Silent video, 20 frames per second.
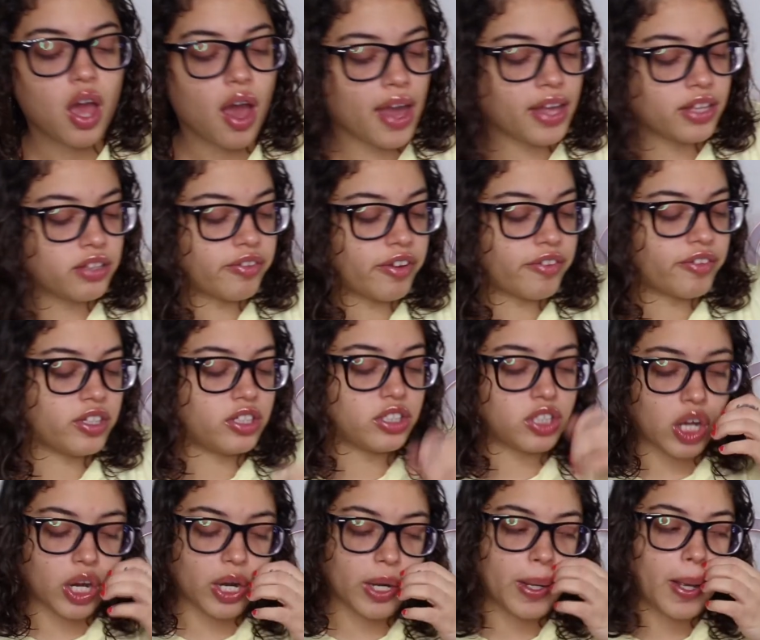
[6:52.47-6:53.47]
It's very
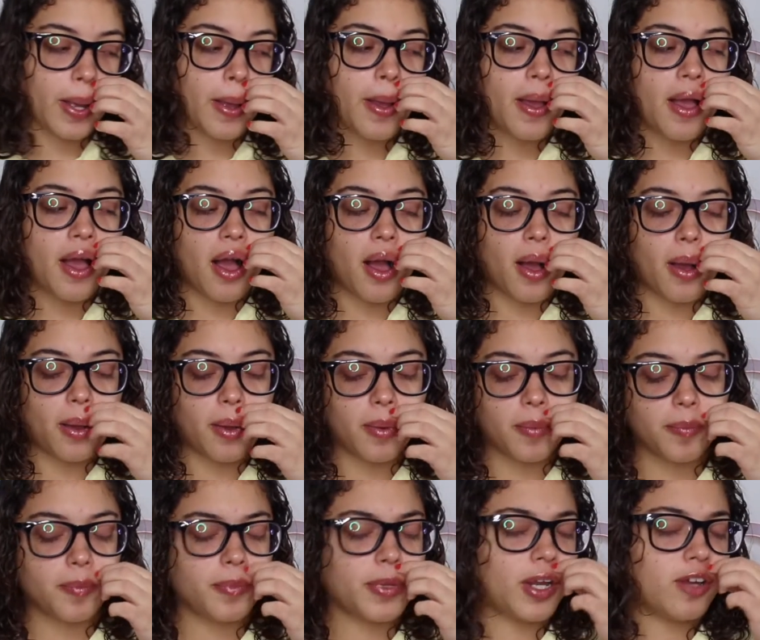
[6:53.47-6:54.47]
dark.
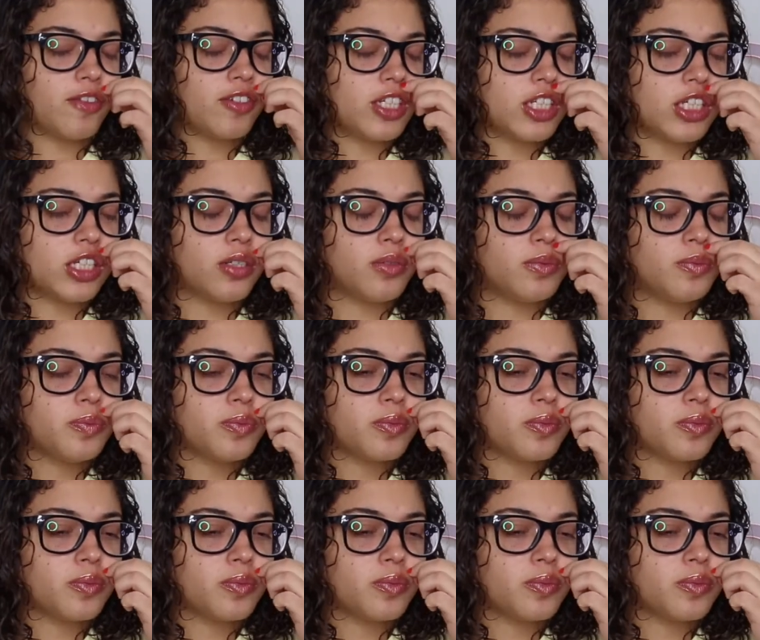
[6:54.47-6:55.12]
Not really.